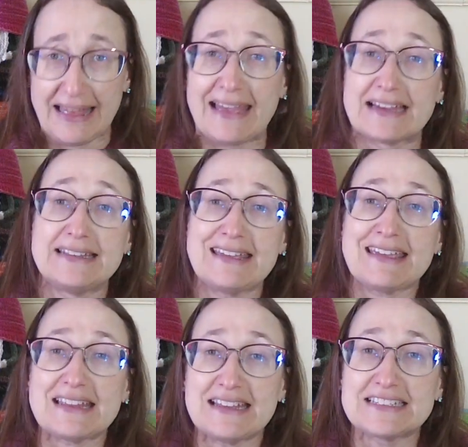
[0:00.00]
and
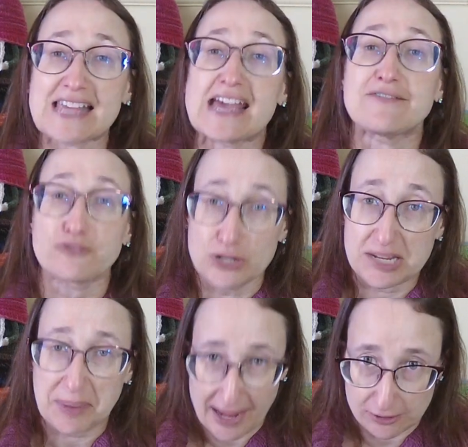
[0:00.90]
it is a
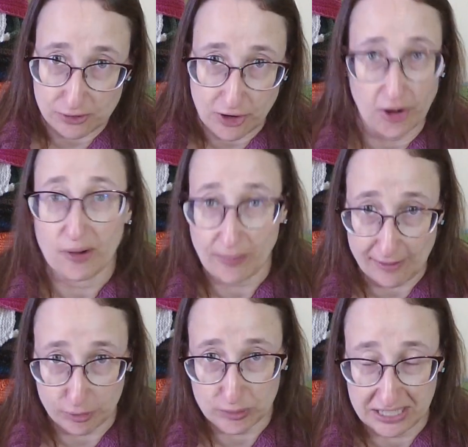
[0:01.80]
free pattern on
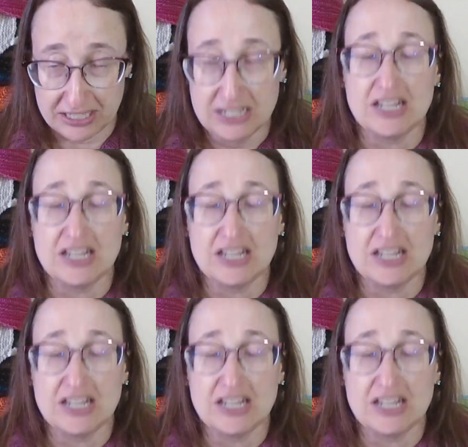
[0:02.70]
Ravelry.